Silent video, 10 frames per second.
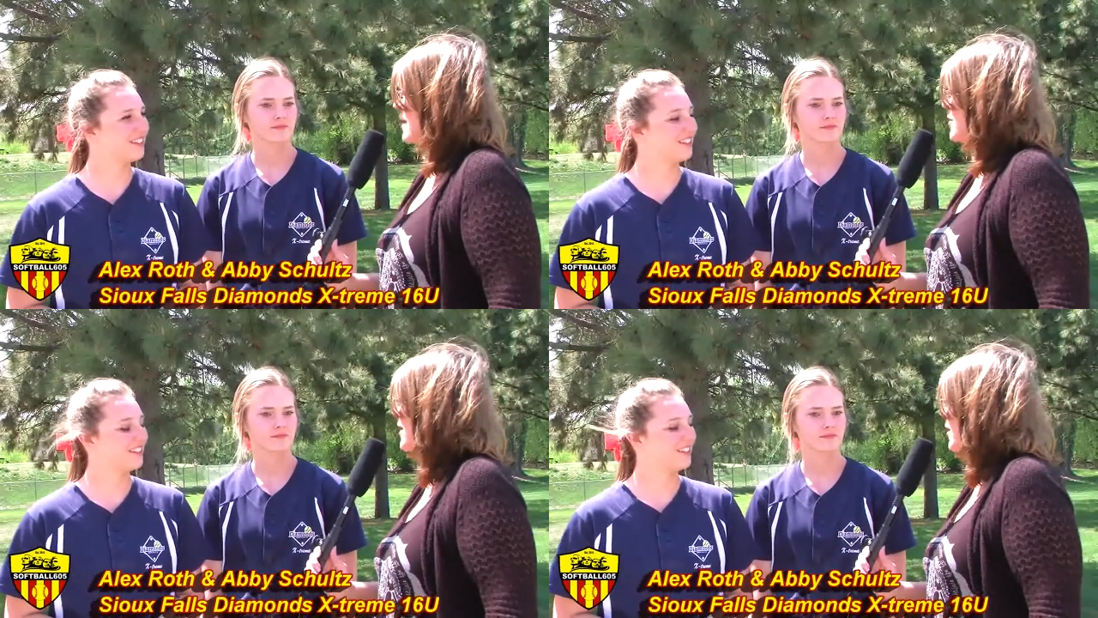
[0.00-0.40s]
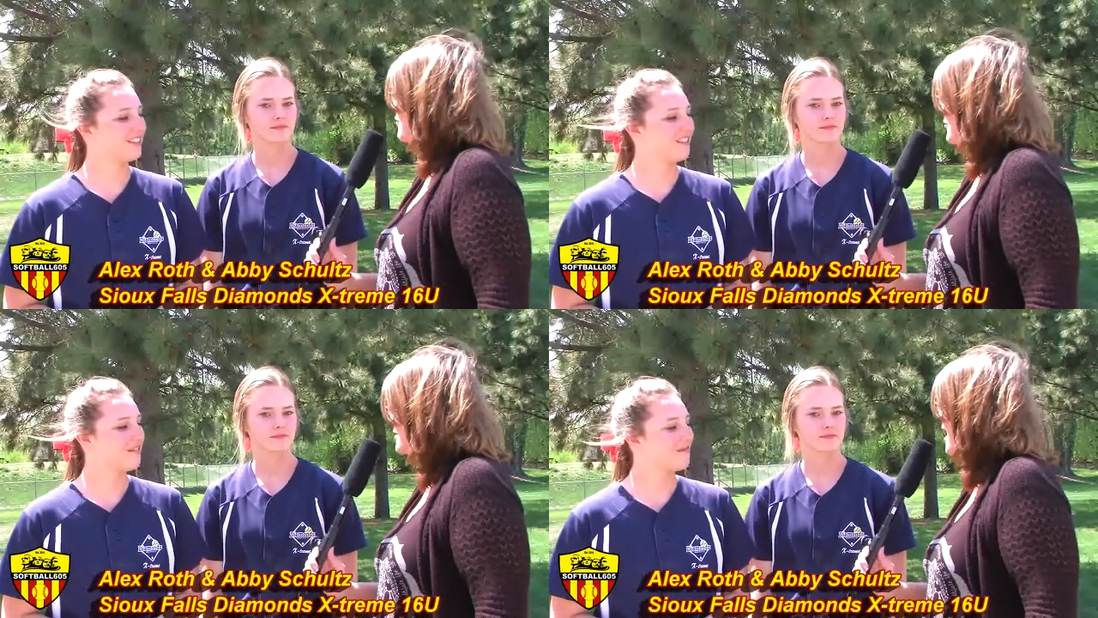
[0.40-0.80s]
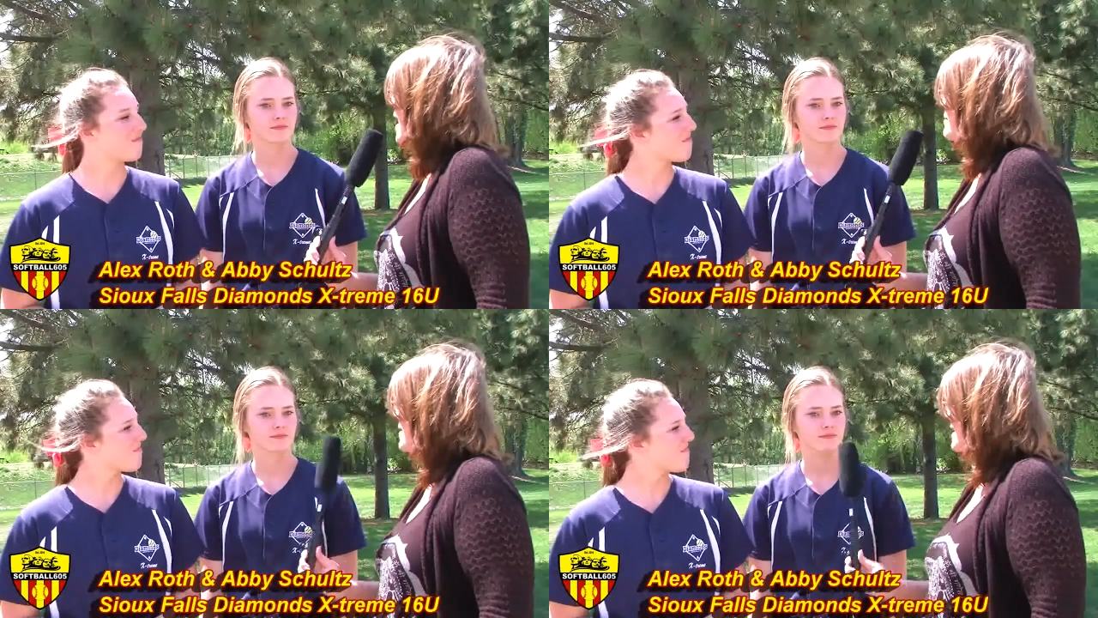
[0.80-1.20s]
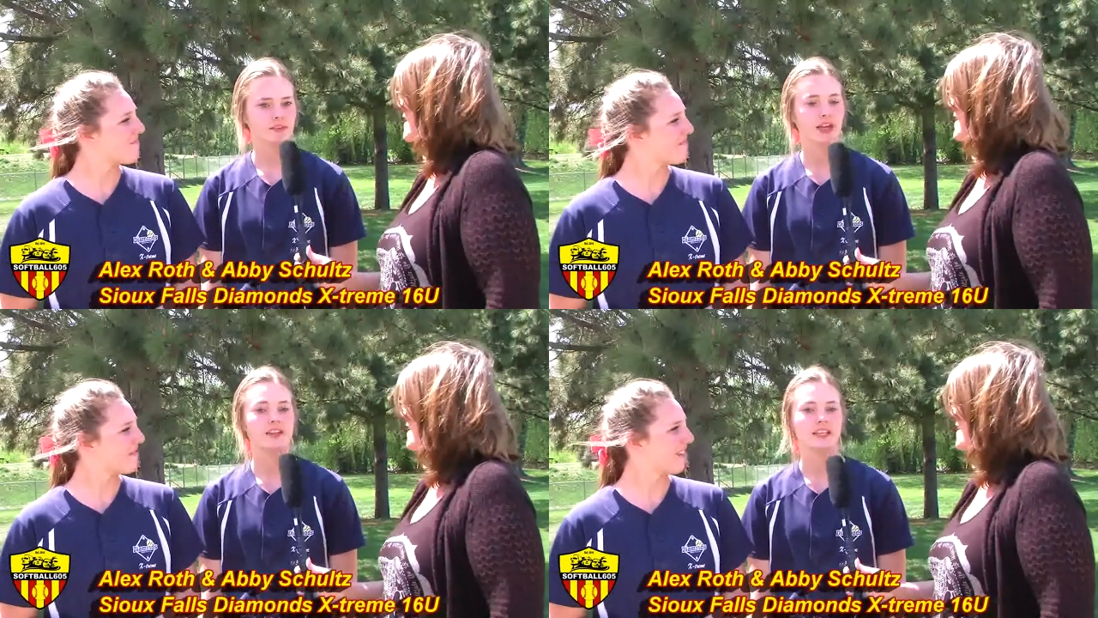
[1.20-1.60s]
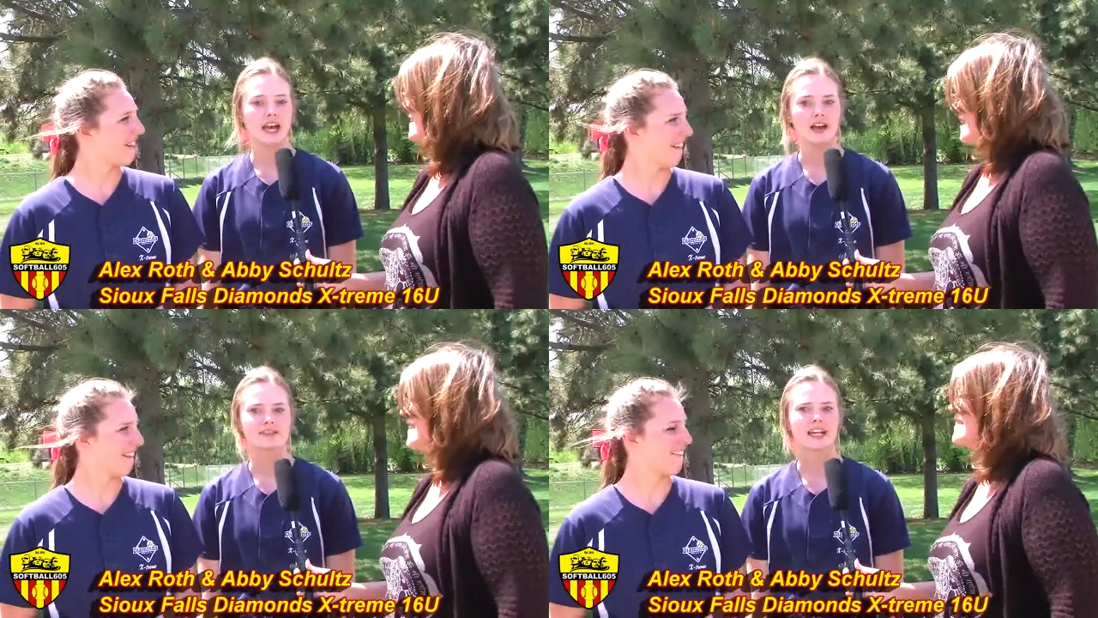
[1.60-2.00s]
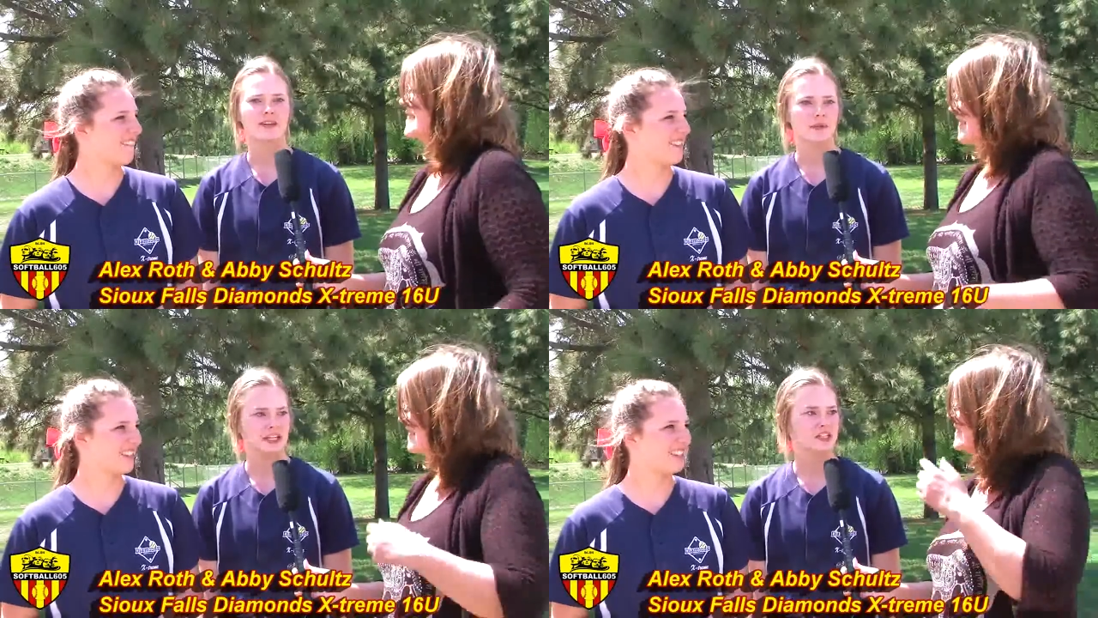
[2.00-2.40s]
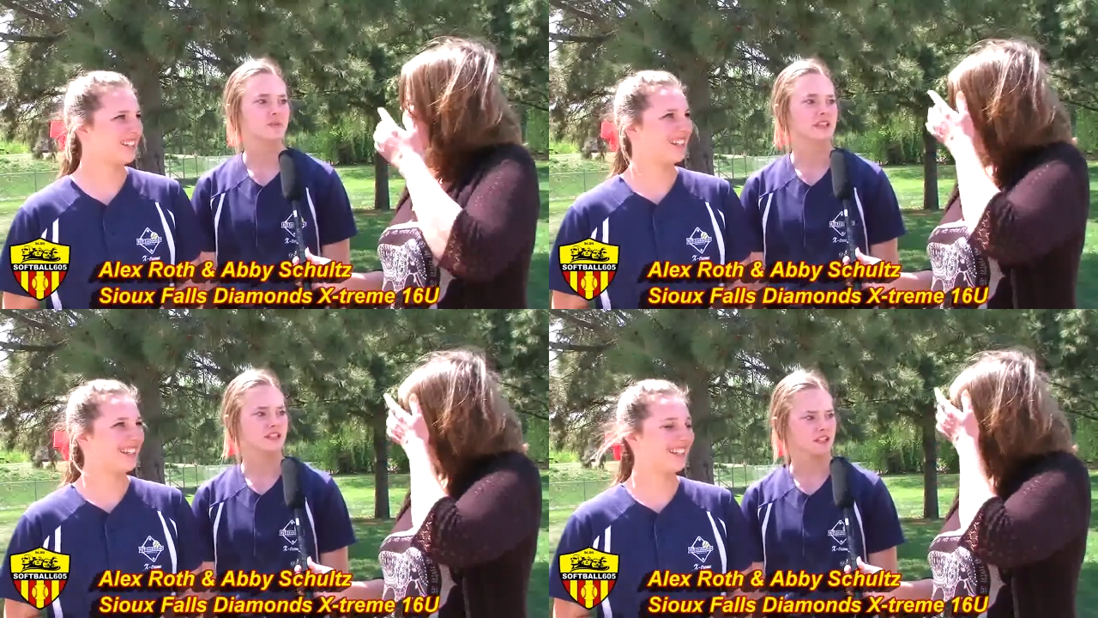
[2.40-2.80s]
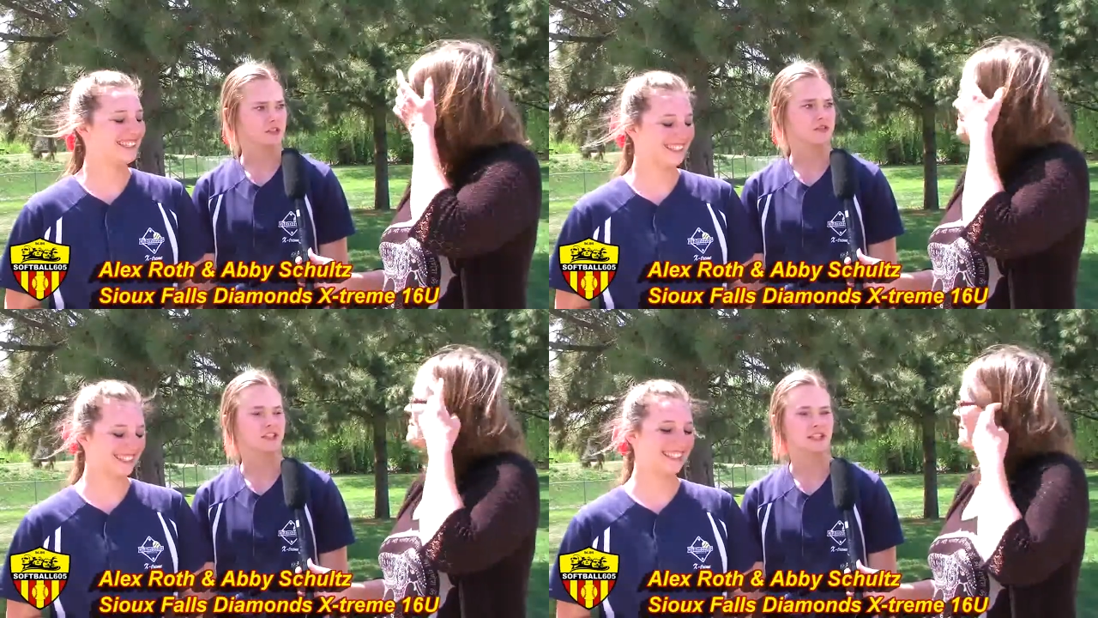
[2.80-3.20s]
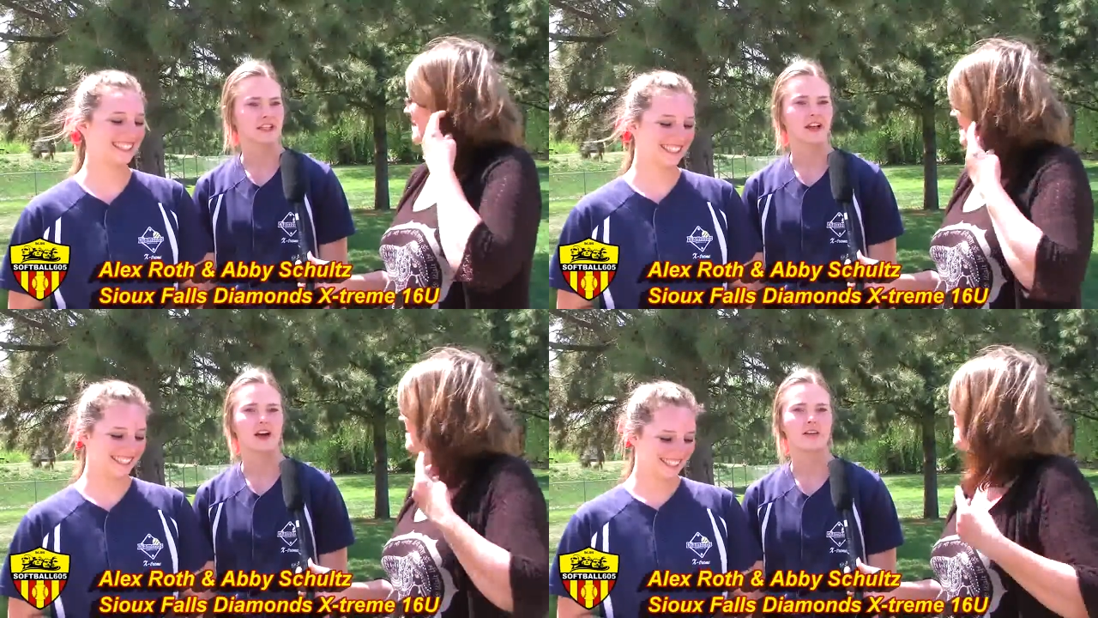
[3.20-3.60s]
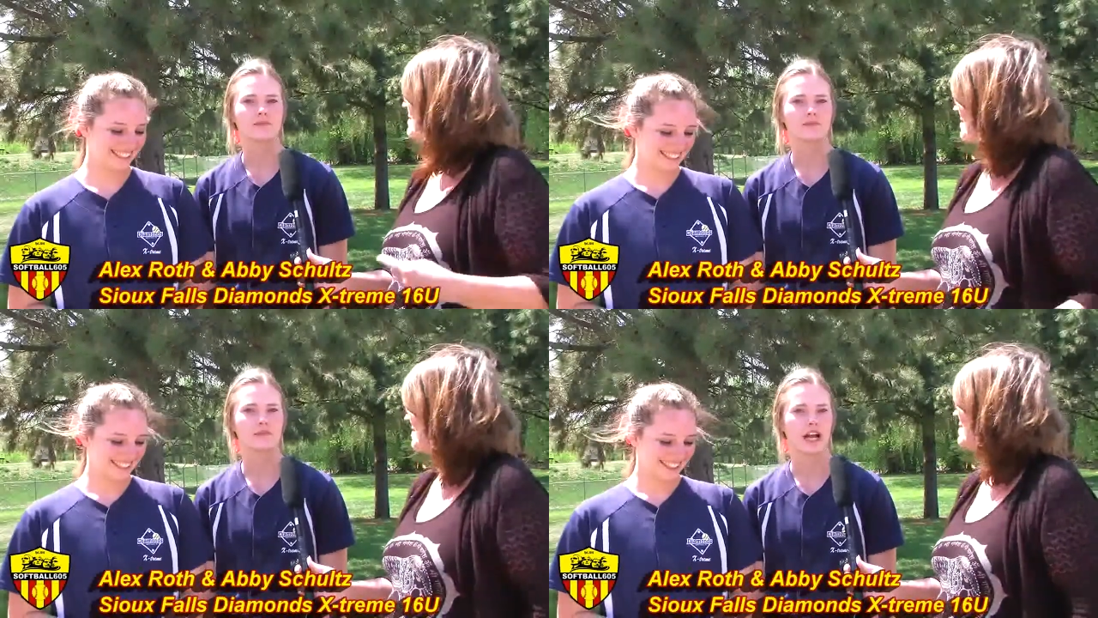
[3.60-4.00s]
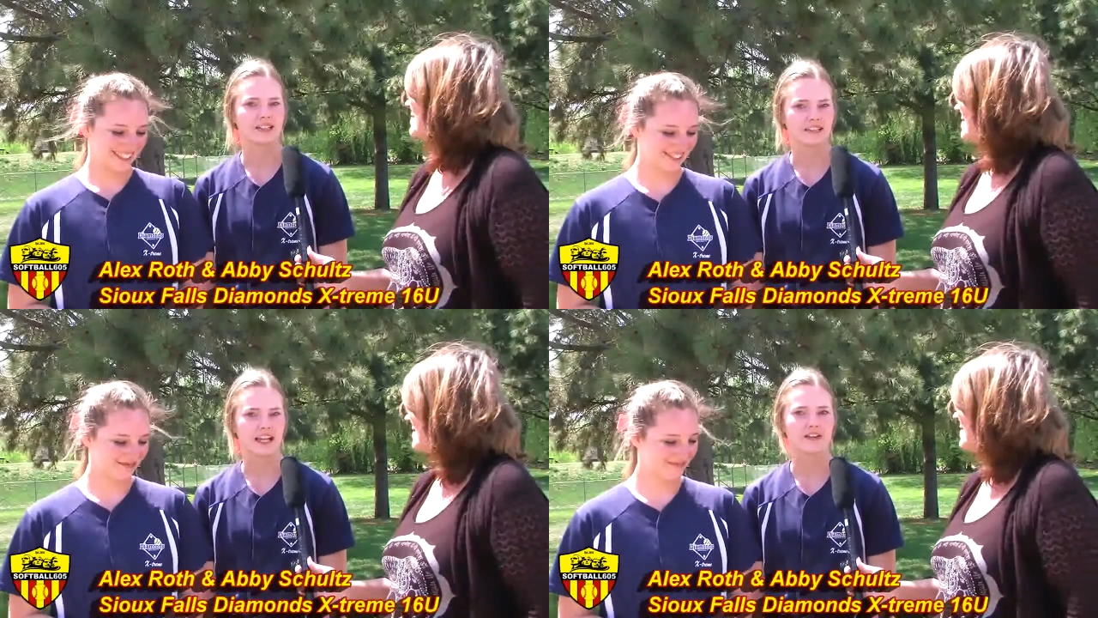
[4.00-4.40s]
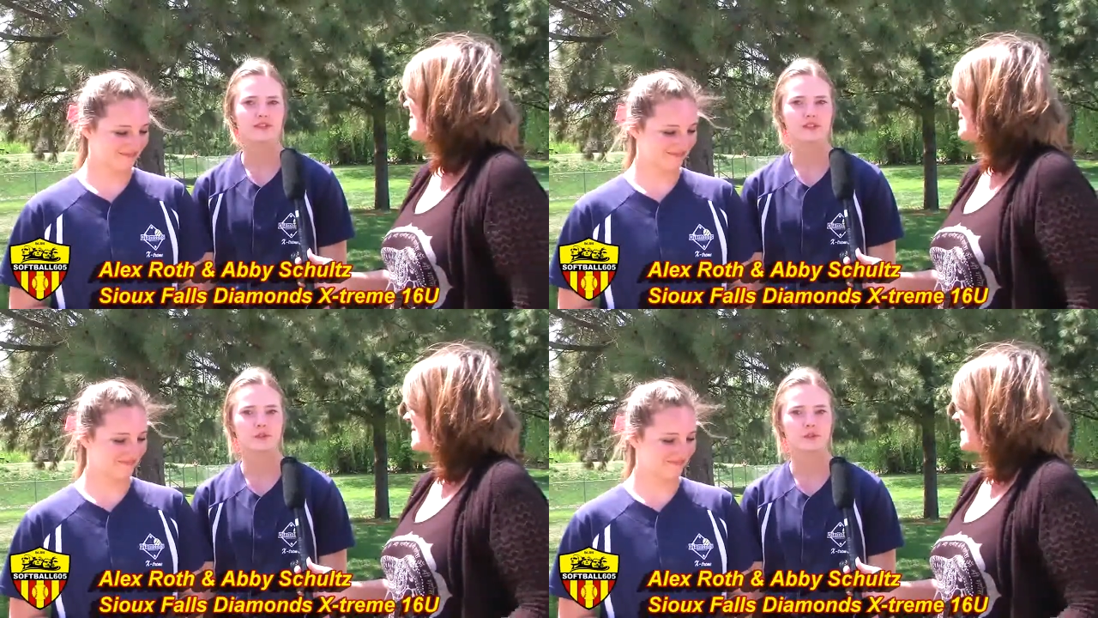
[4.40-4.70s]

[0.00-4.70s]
Speaker 1: better care of your time? Yeah, time management is a huge thing. Um, practice after